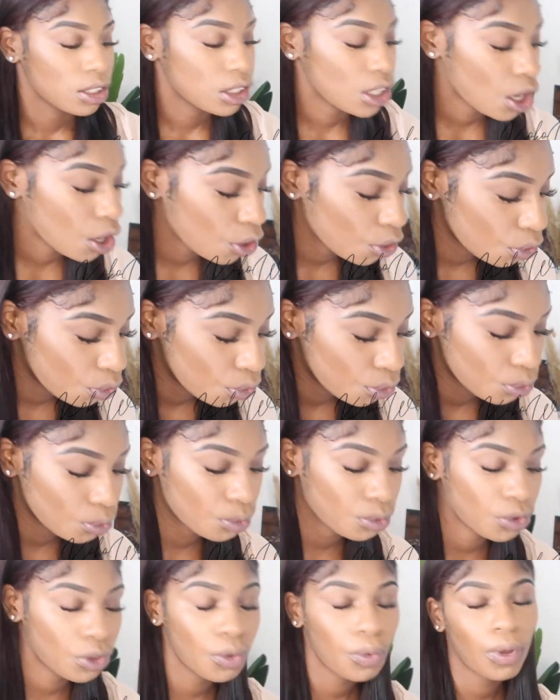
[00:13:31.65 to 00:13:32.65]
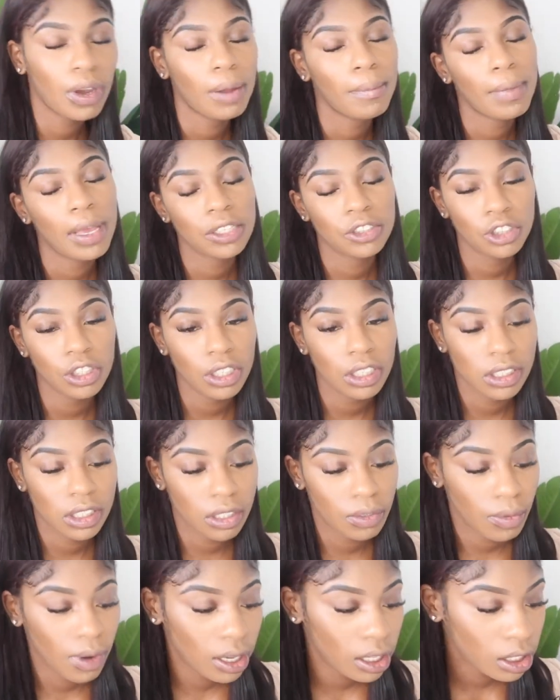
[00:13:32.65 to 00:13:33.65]
So you want to make sure you're
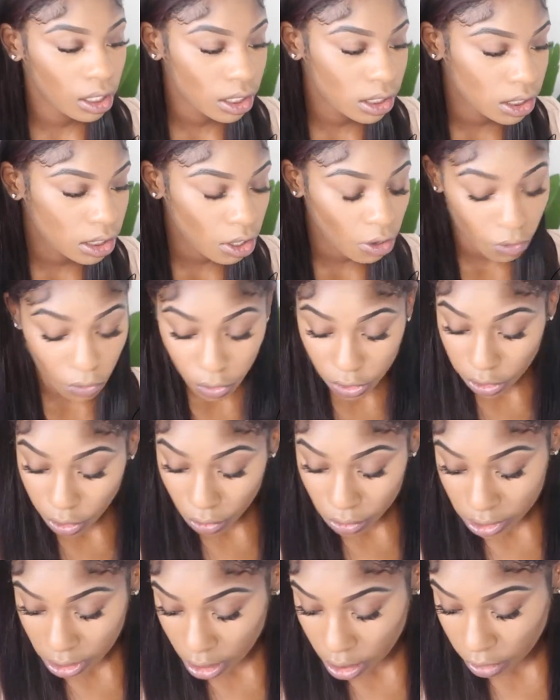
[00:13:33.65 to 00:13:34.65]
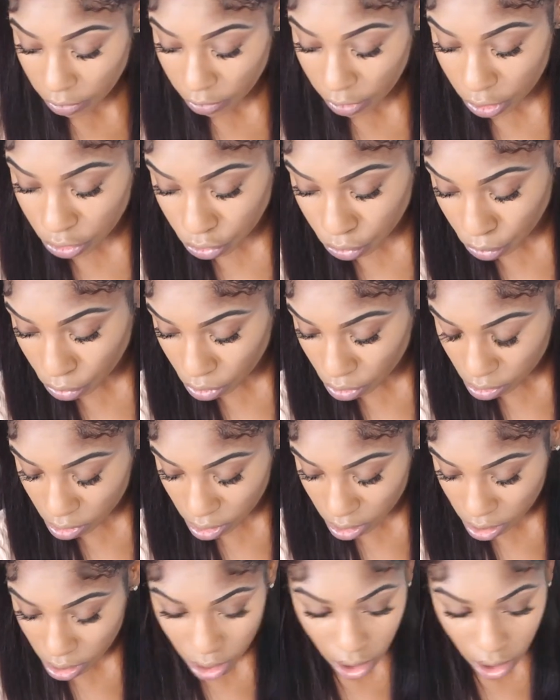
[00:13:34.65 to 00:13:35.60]
surrounding yourself with those individuals